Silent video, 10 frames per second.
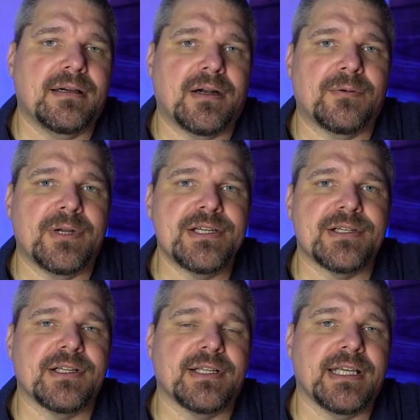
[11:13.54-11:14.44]

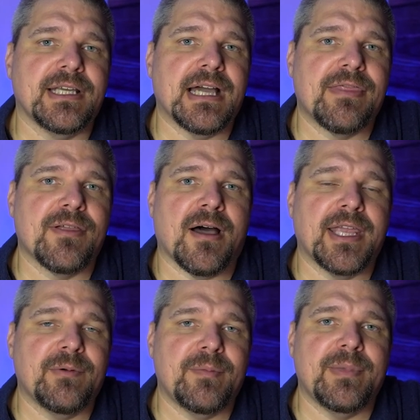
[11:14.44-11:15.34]
originally I thought
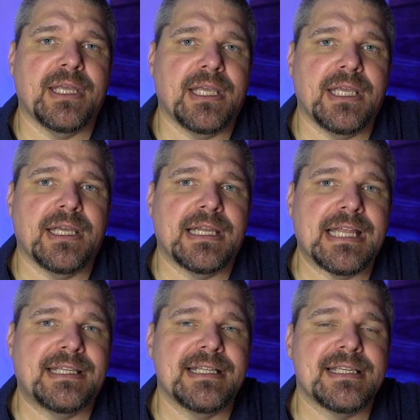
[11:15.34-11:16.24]
he would be, and
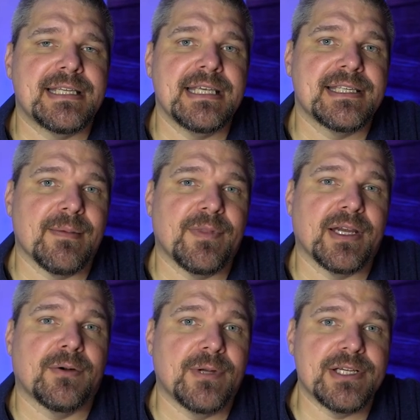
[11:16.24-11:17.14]
I did see
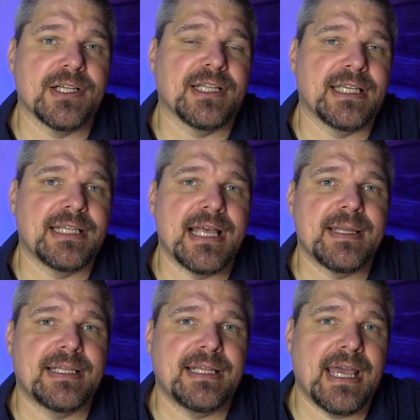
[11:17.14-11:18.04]
something originally in
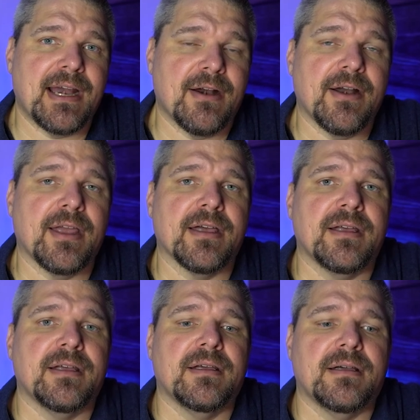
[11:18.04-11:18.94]
that area,
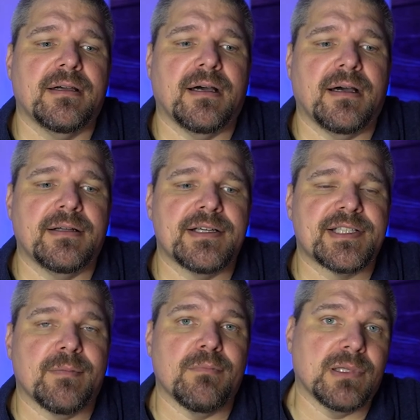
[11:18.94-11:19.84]

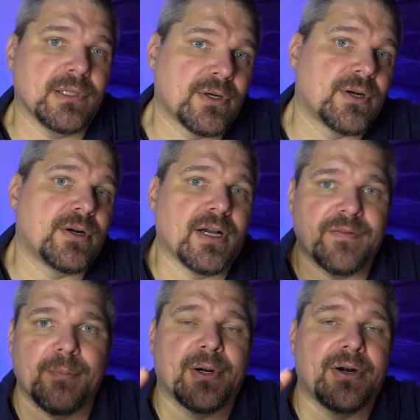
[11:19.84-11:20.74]
just a blur
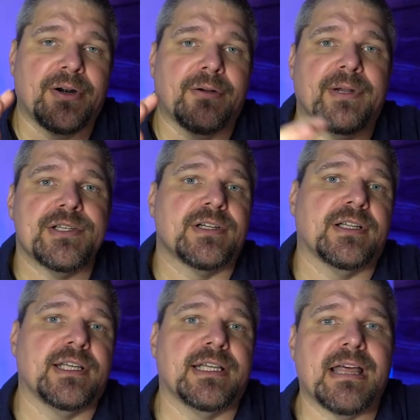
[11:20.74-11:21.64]
of a bird
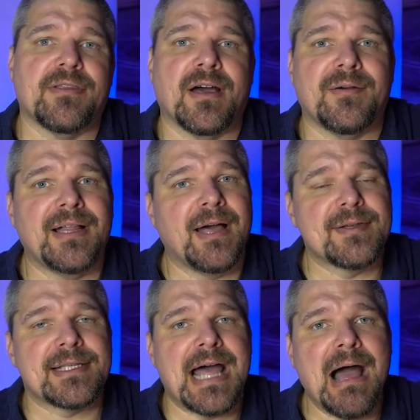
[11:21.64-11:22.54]
originally. And I thought, well, that
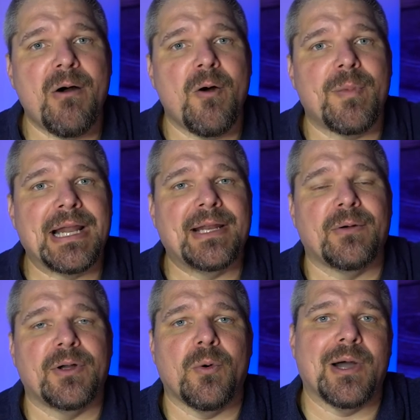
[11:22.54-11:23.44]
was an owl, but I
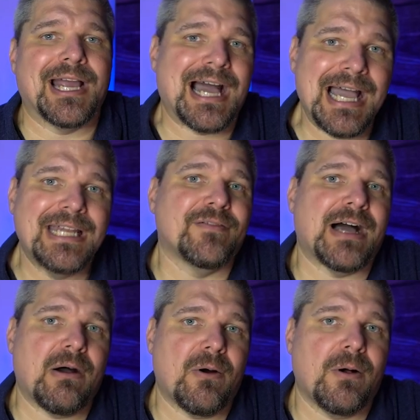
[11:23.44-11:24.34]
don't know what kind of
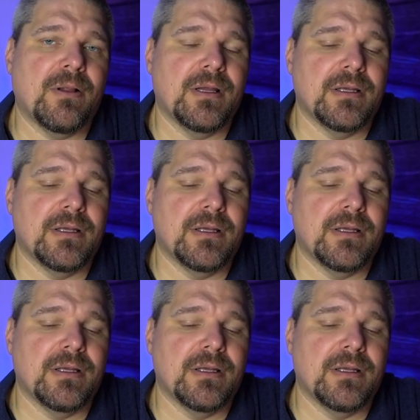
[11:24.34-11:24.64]
owl.